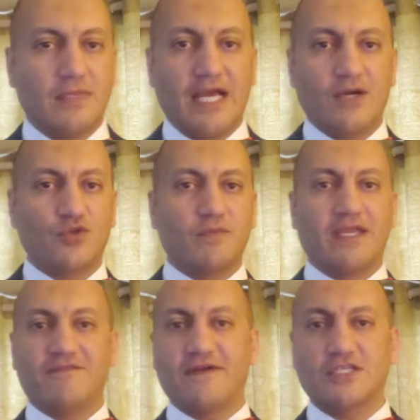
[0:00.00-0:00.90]
how to
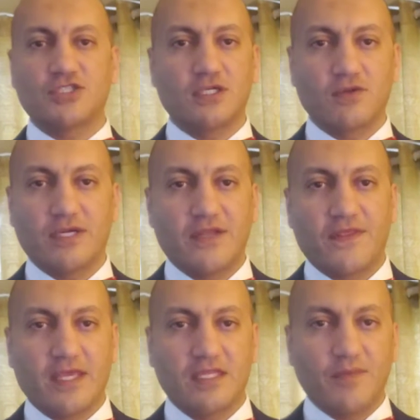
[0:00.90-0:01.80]
manufacture or
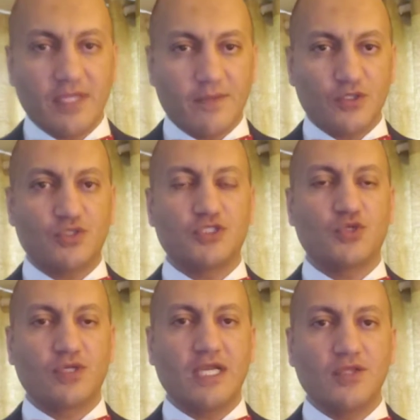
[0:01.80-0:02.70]
anything. Depend about what
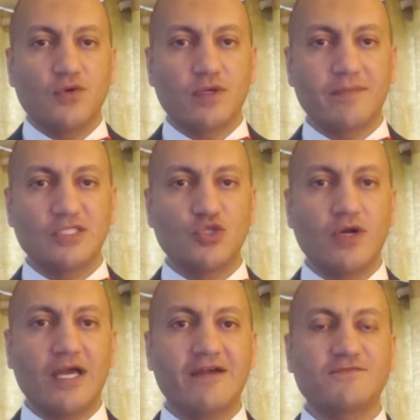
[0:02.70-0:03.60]
you're really doing, but
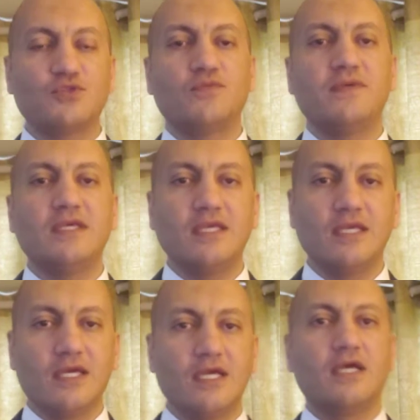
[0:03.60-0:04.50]
you have to
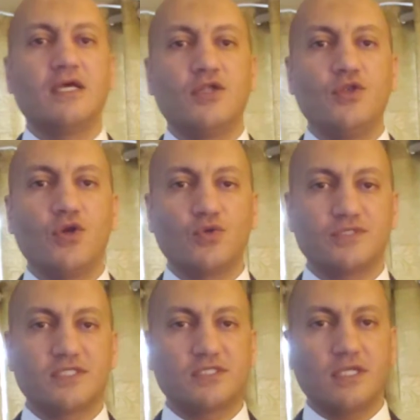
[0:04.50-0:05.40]
be know
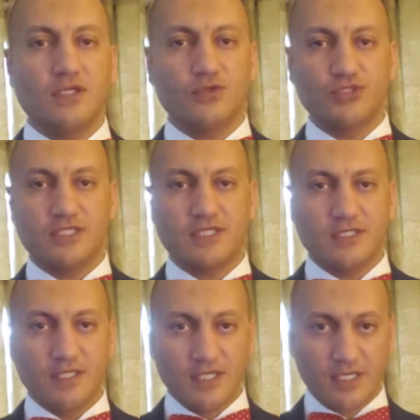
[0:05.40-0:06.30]
the
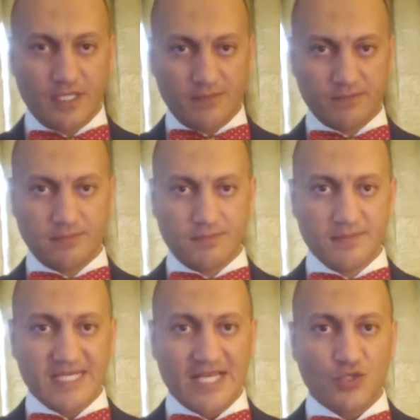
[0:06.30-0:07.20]
solution
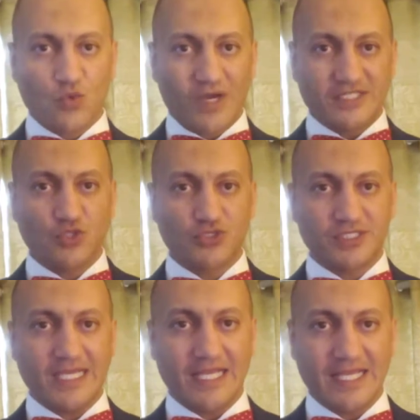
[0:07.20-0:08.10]
and what you're
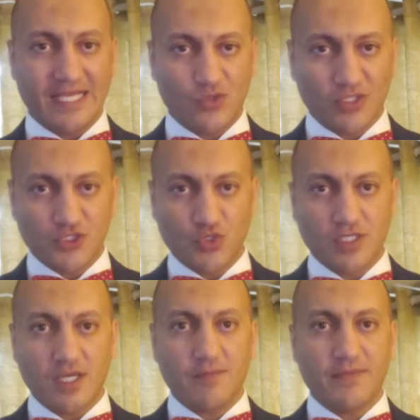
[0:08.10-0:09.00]
selling and what your
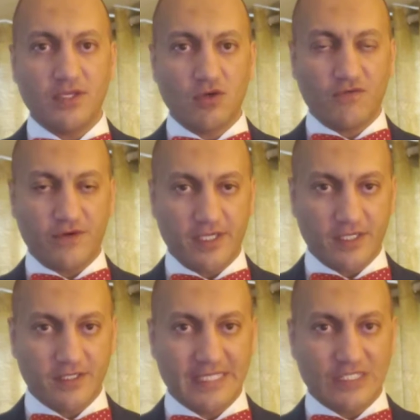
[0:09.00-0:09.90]
company offering.
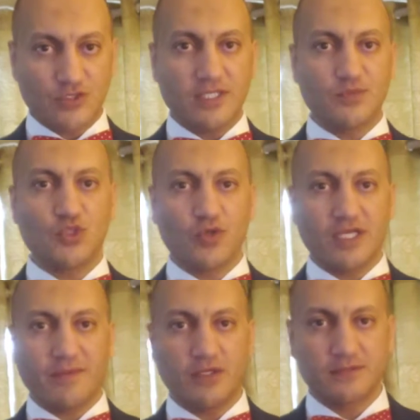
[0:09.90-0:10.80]
That's what I'm
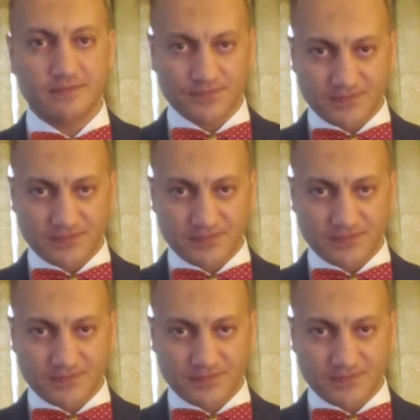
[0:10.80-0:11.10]
talking about.